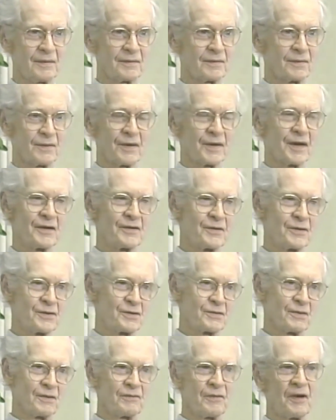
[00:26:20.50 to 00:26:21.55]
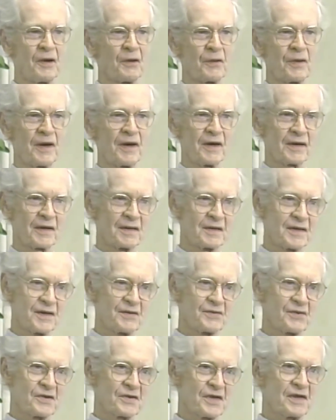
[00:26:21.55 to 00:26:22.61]
Very unusual, very rare
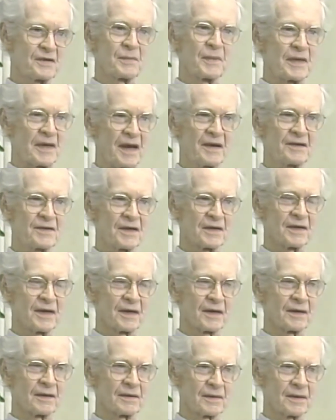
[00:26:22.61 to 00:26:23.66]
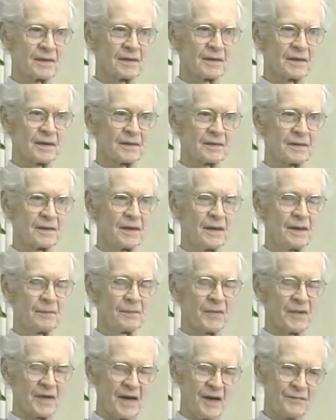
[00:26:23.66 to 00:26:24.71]
contingencies, but accidental. And,
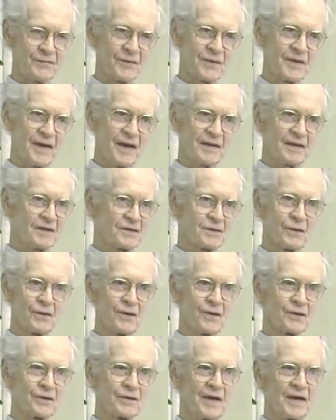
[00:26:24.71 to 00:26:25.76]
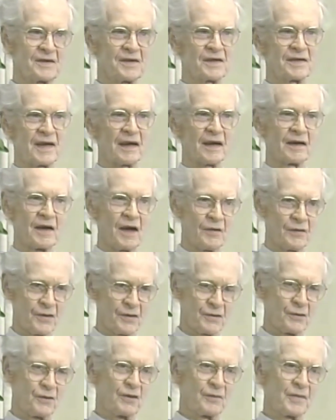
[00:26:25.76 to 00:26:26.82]
but after that, it's no longer accidental. Now
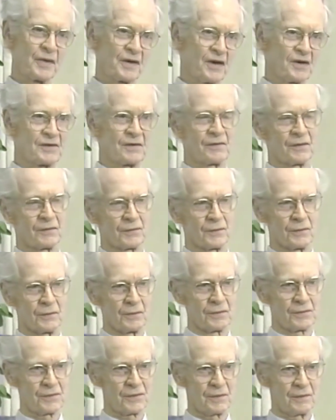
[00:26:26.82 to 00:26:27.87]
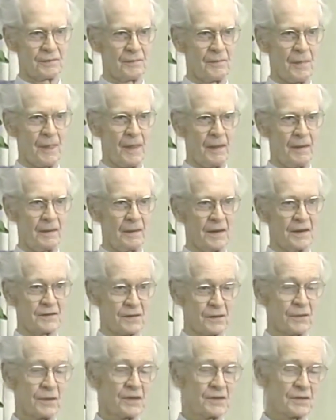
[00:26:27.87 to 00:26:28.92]
you do it because of the rules. It's,
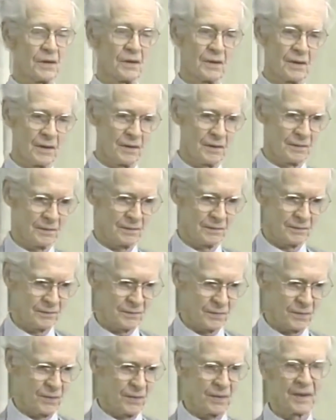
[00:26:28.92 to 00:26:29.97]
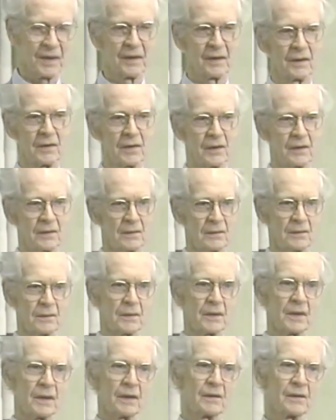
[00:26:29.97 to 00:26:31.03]
it's all all in
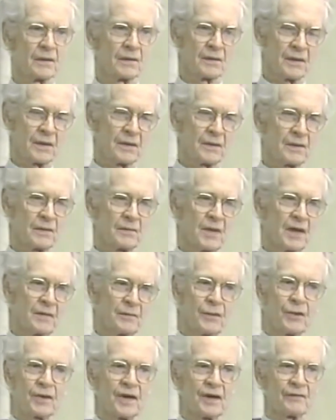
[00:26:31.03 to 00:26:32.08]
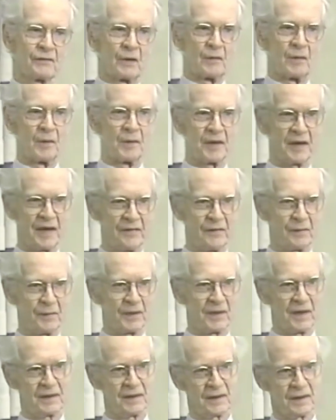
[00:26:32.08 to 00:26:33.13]
the in in the, my book on verbal behavior,
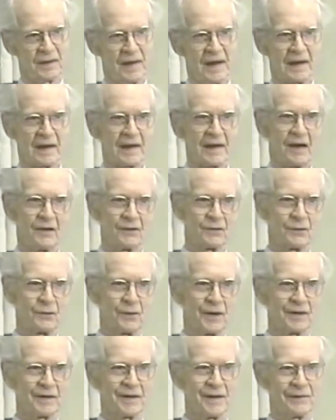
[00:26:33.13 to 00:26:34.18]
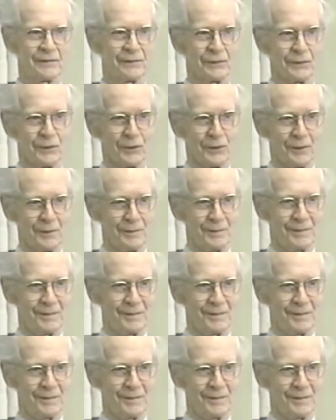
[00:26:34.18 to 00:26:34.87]
but I didn't get it mm-hmm. out quite that mm-hmm. far. Mm -hmm.